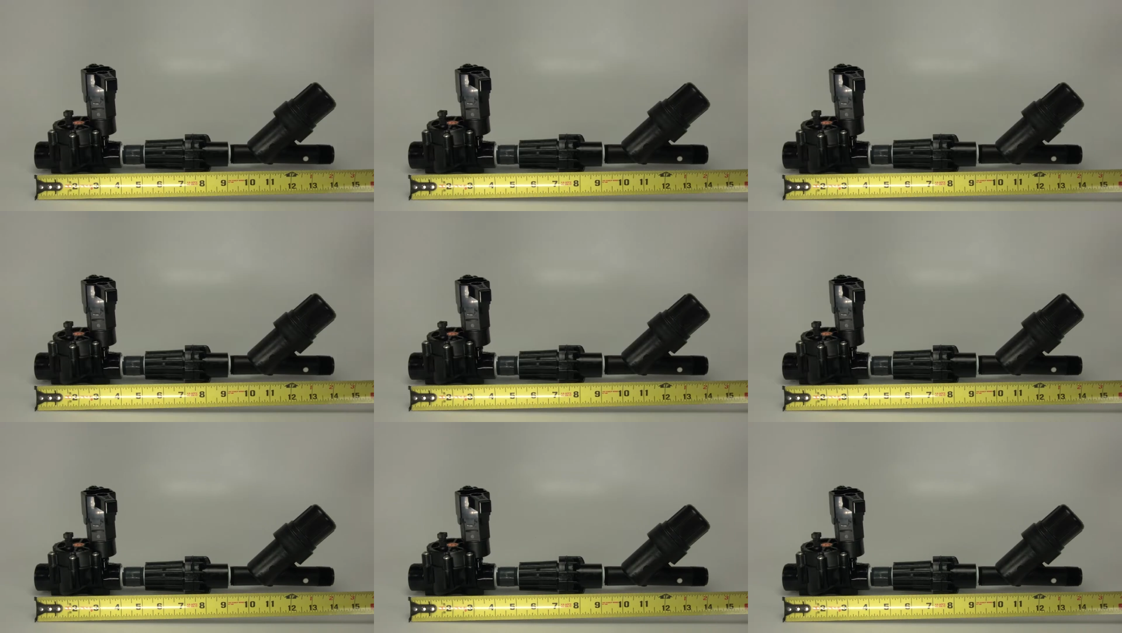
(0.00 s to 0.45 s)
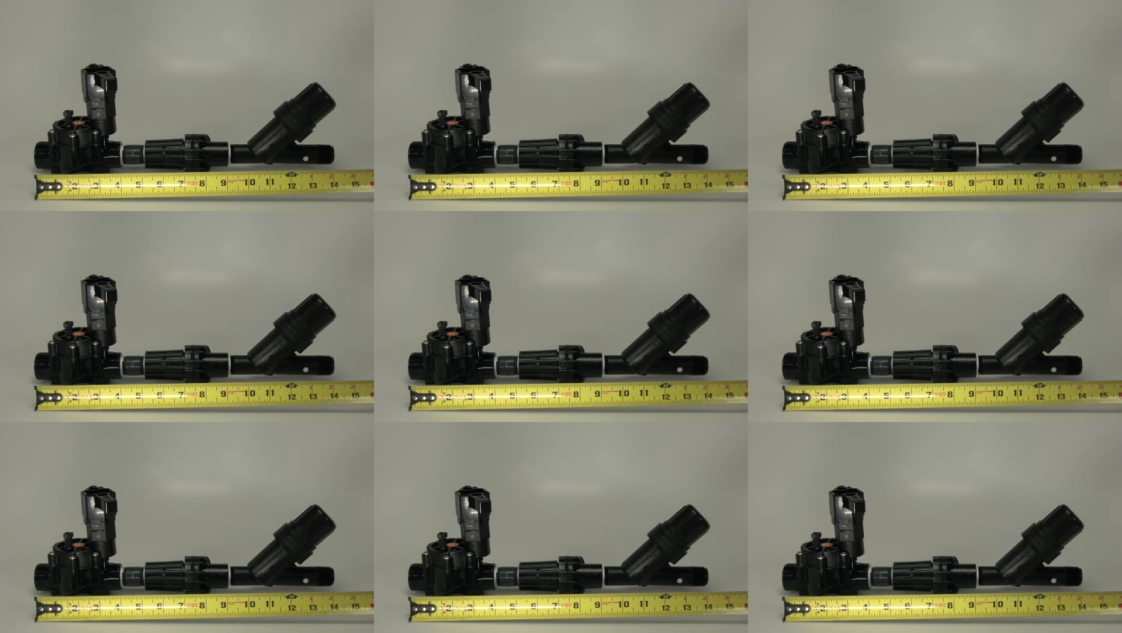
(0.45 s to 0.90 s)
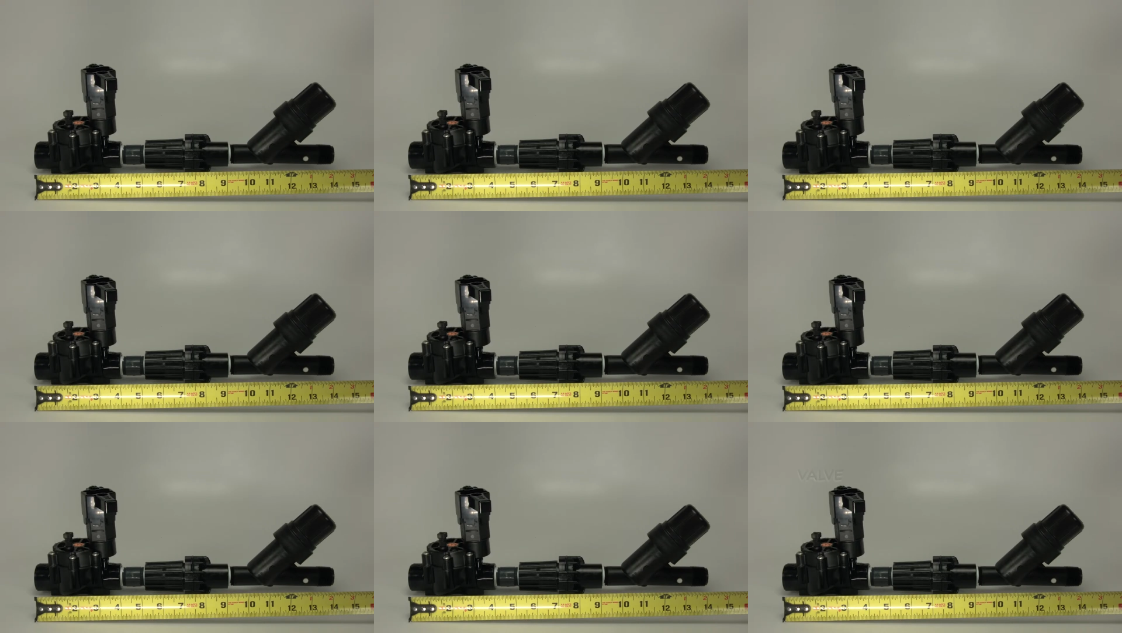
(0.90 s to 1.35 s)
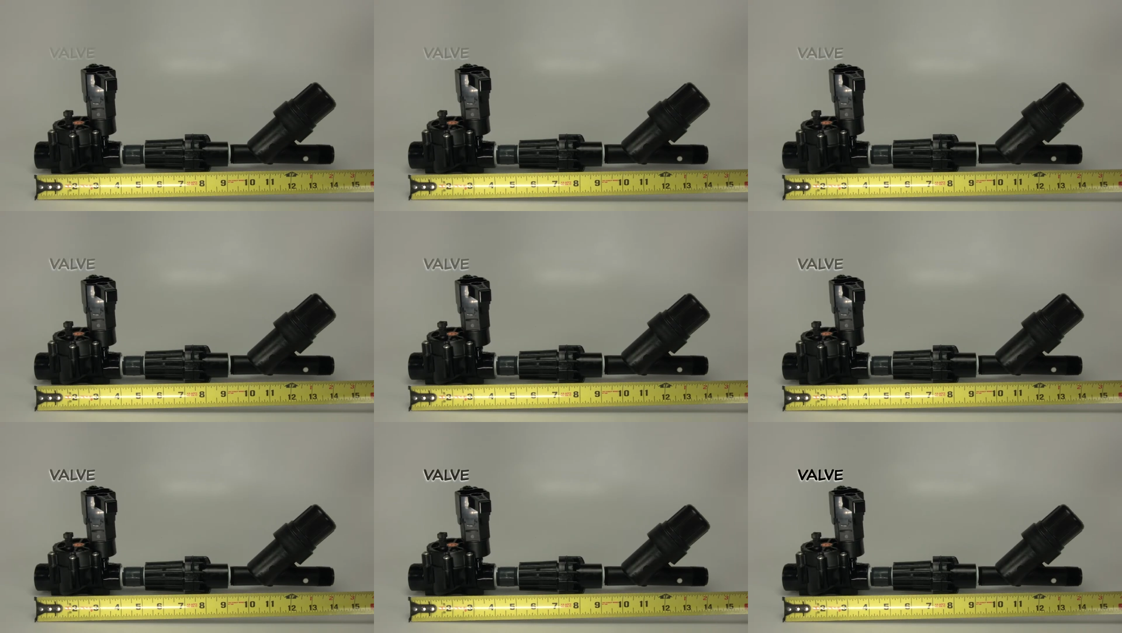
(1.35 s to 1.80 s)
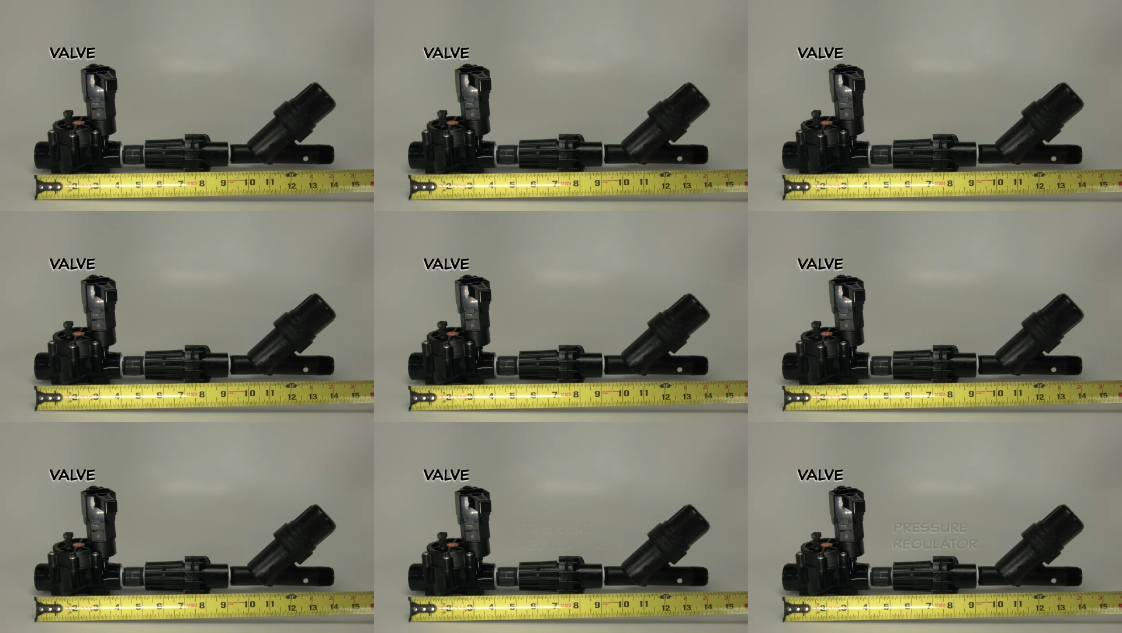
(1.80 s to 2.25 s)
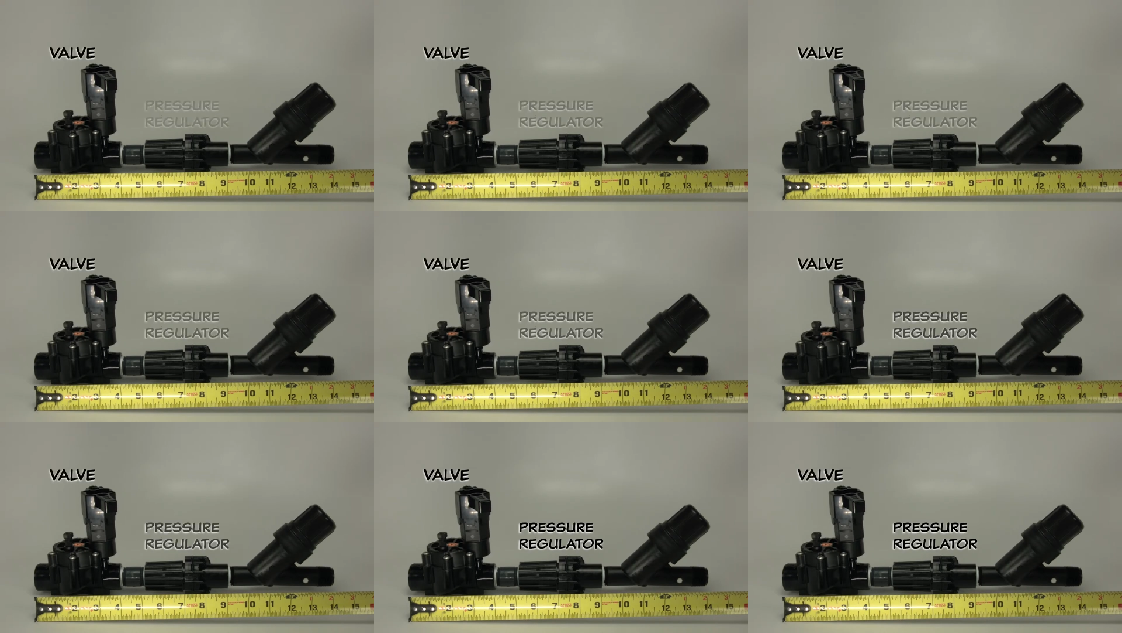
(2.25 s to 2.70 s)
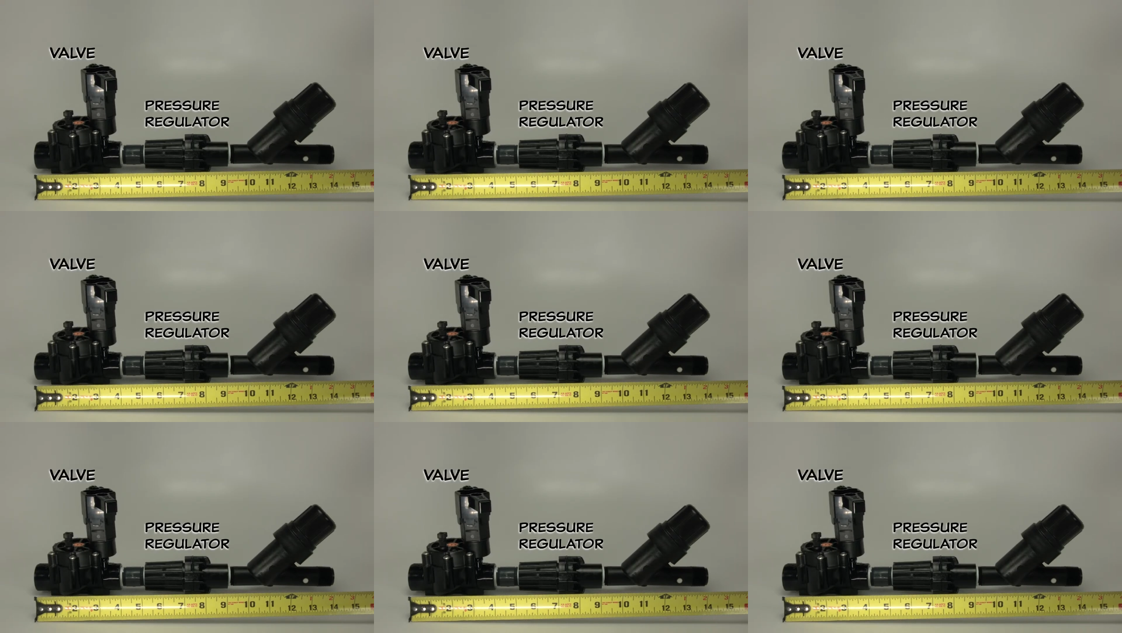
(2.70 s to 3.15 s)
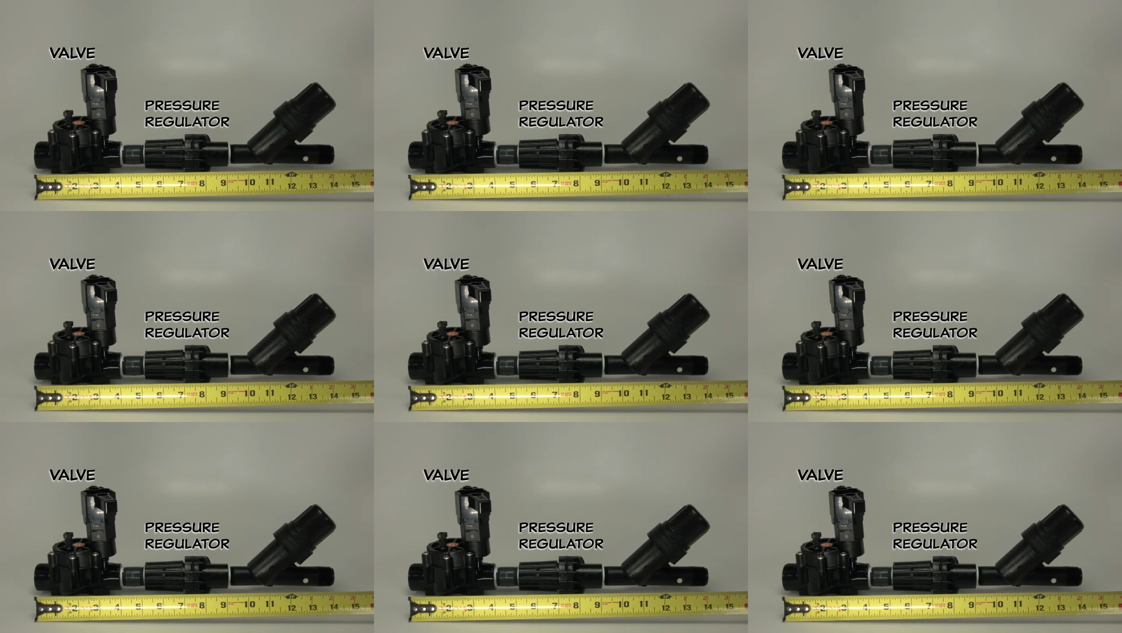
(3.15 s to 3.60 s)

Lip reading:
No face is visible, so there are no lips to read.